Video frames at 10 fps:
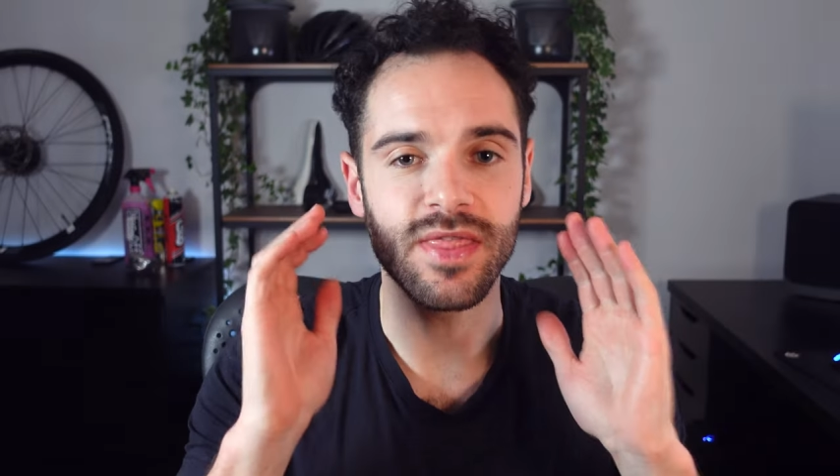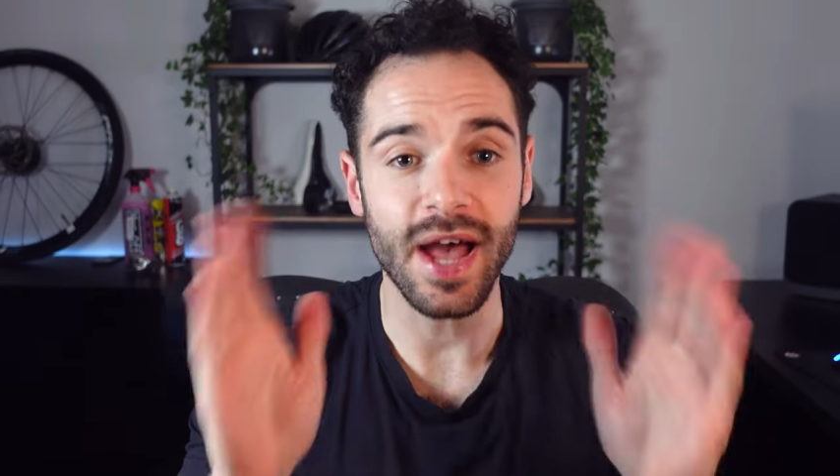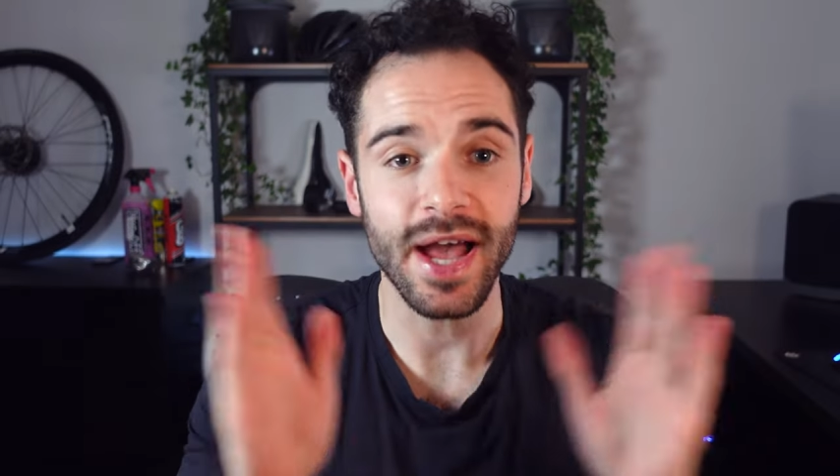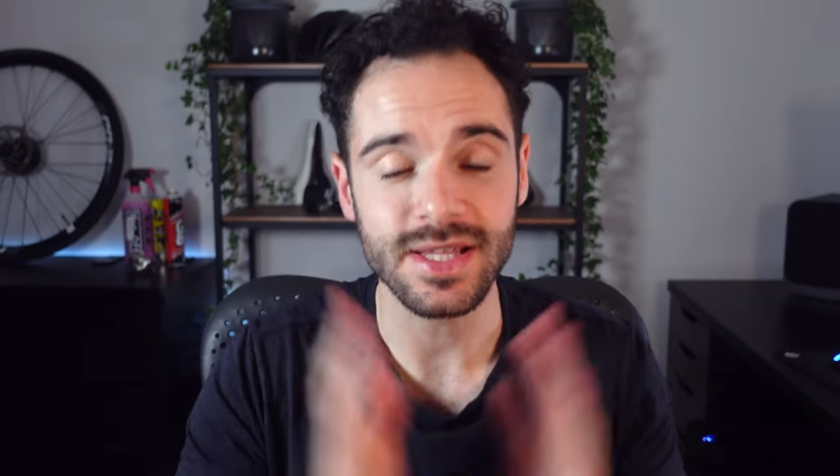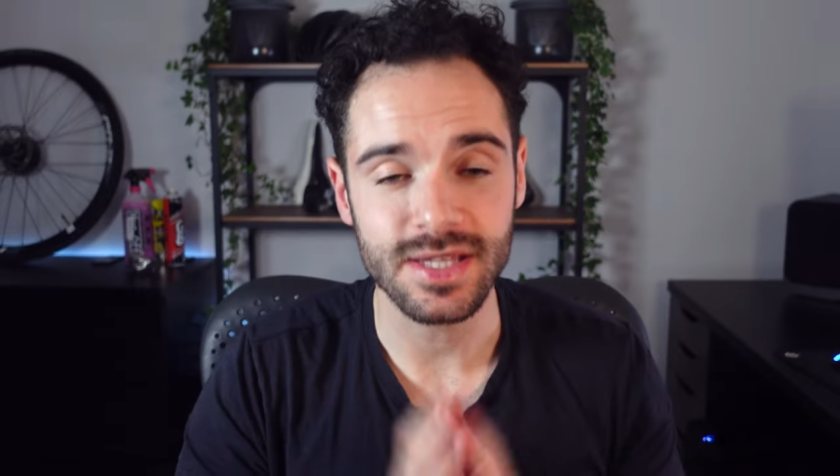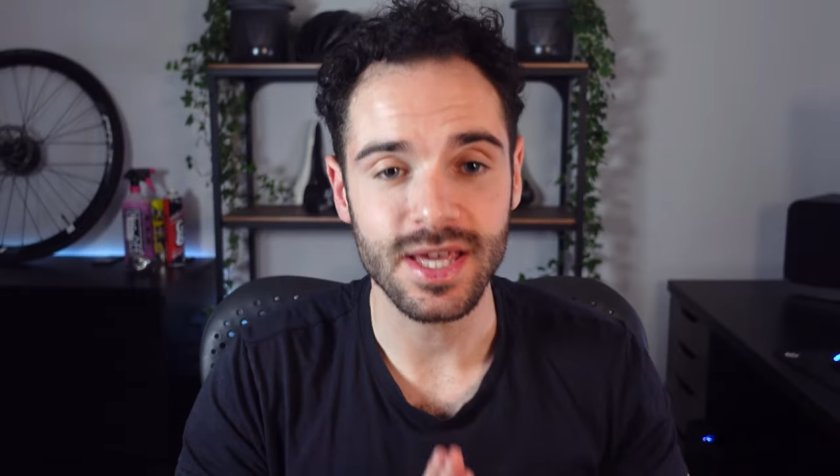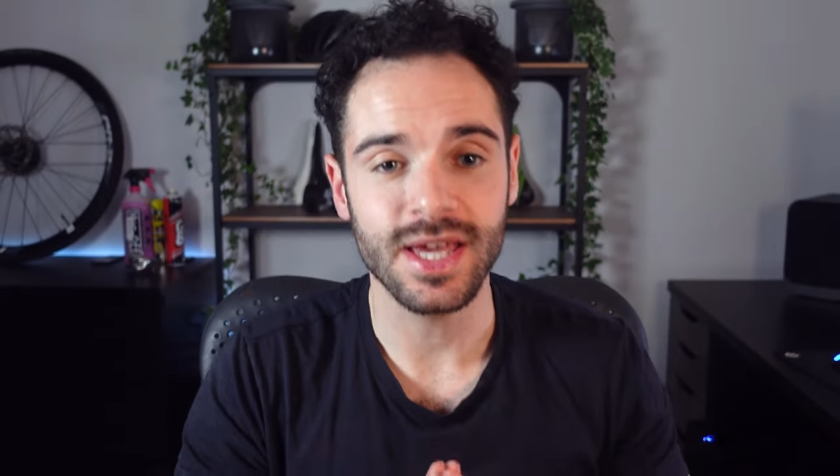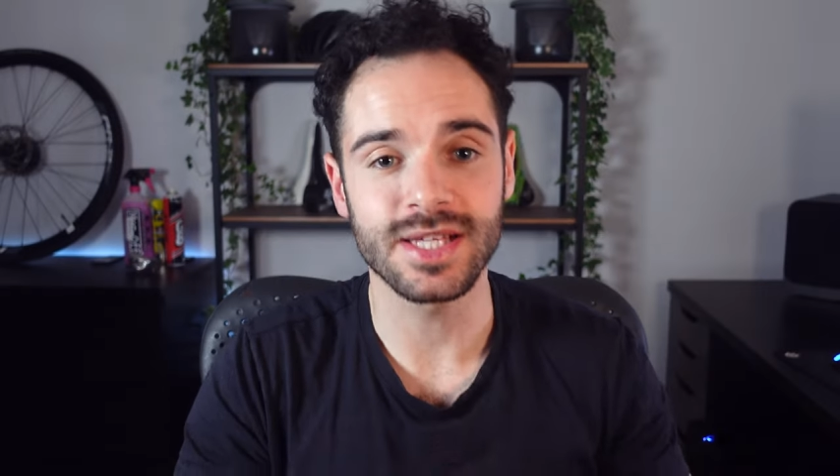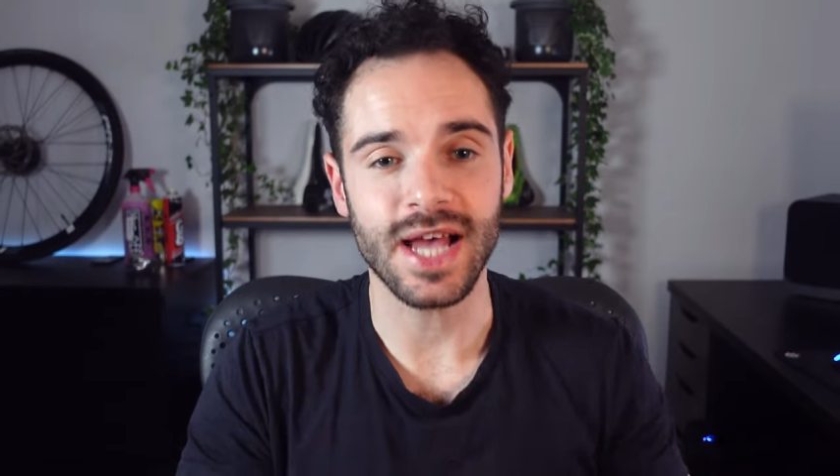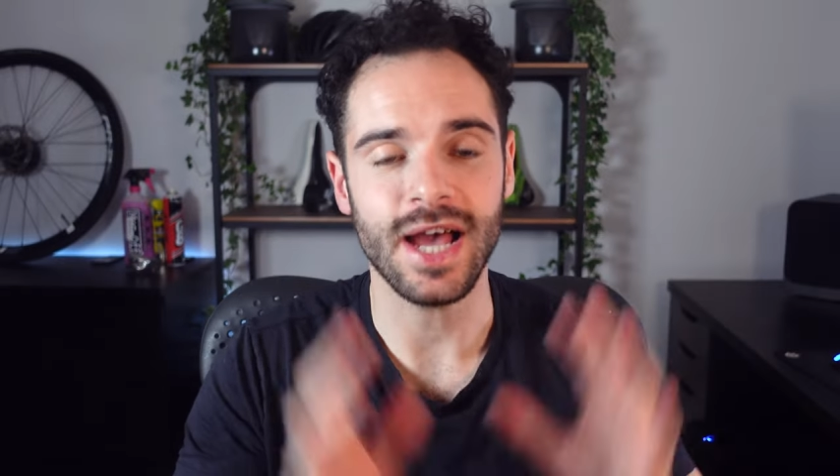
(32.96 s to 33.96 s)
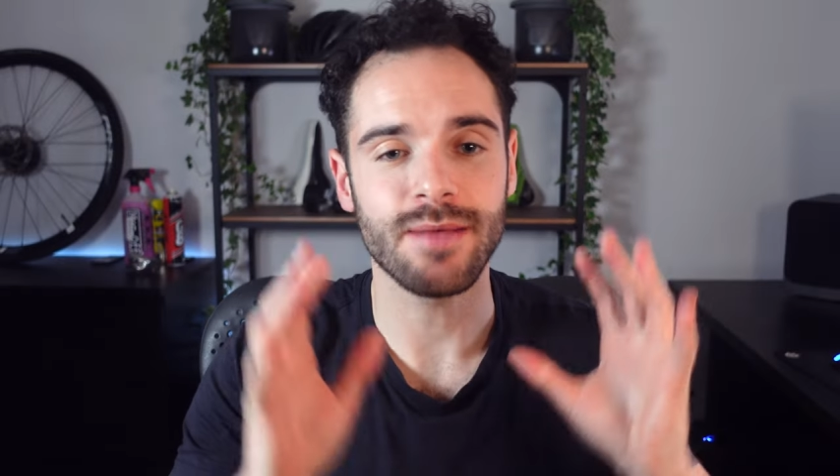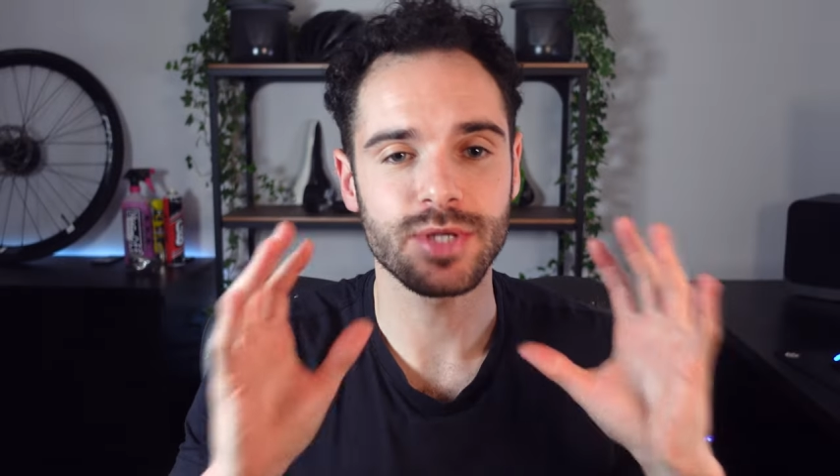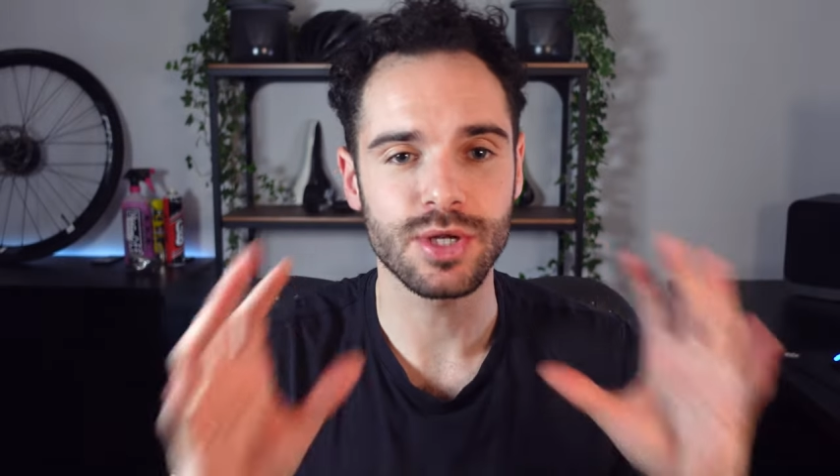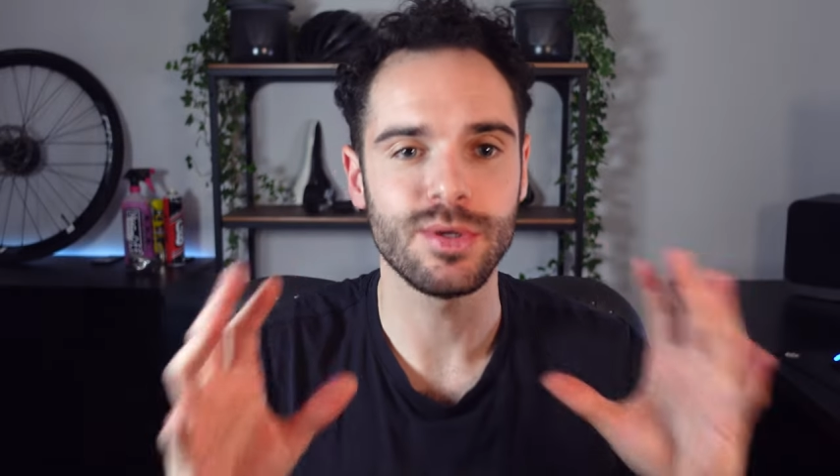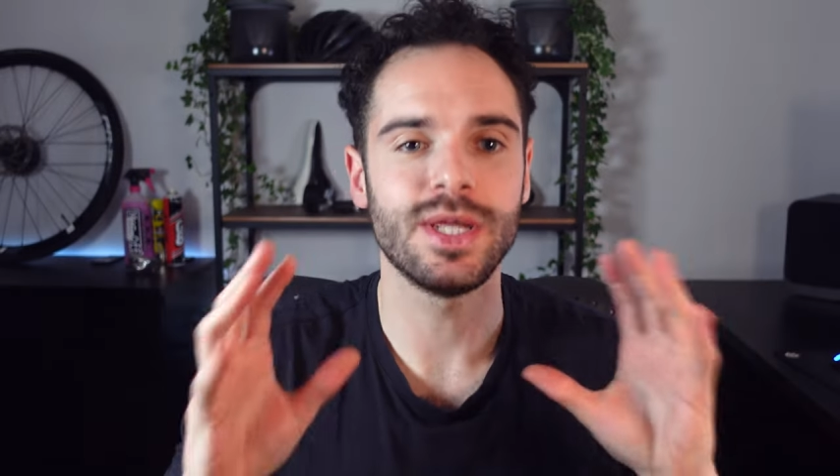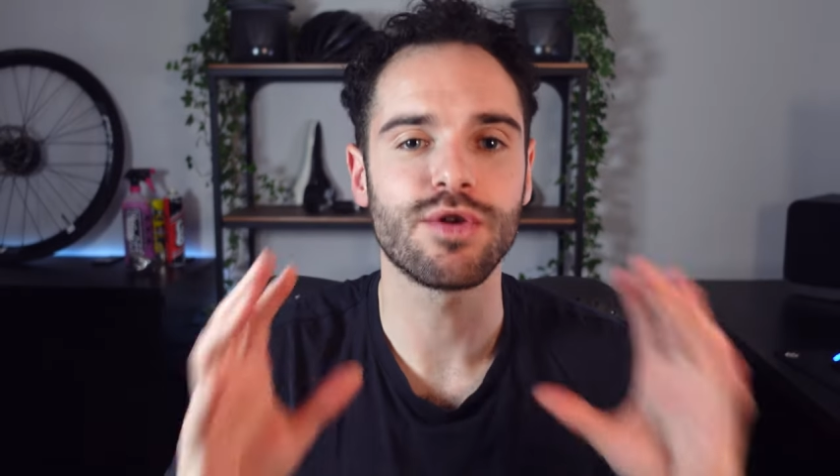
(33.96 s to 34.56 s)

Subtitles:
That is absolutely